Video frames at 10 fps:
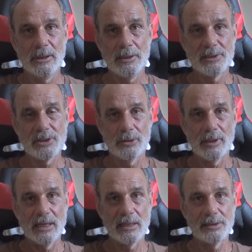So
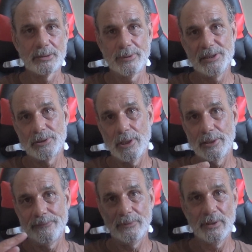I cut the ridge
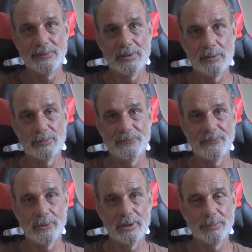off of the aluminum
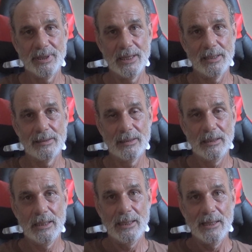foil pan,
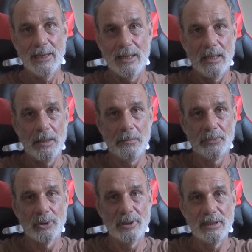
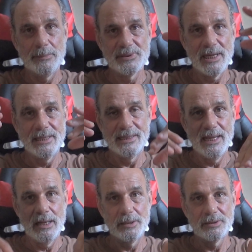turn it upside
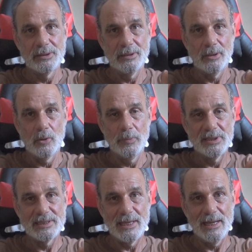down to the open
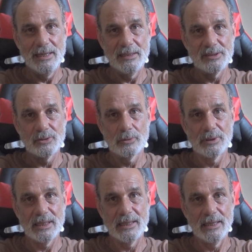side is
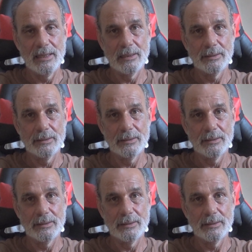toward the cake,